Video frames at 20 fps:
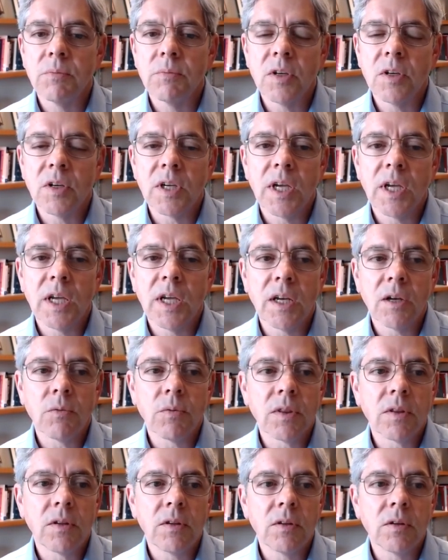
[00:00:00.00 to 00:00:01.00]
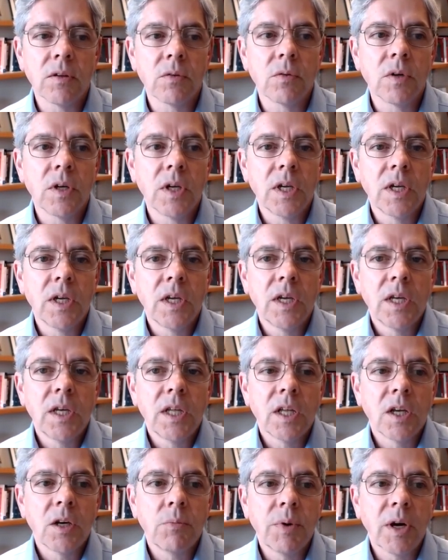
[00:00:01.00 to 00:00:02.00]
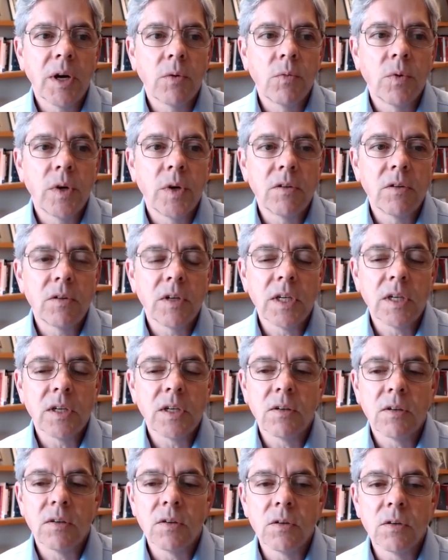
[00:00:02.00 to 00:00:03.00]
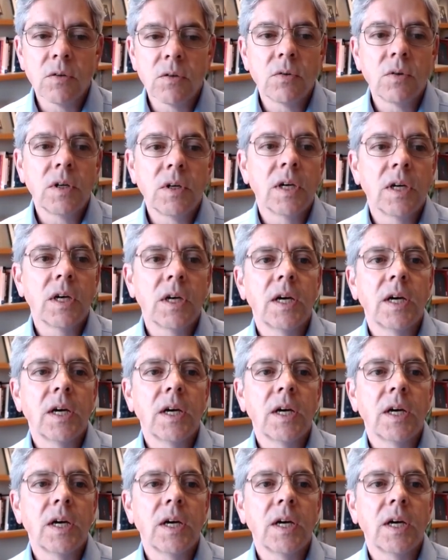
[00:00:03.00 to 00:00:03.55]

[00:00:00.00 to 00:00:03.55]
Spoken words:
communicating with you about what you need to do.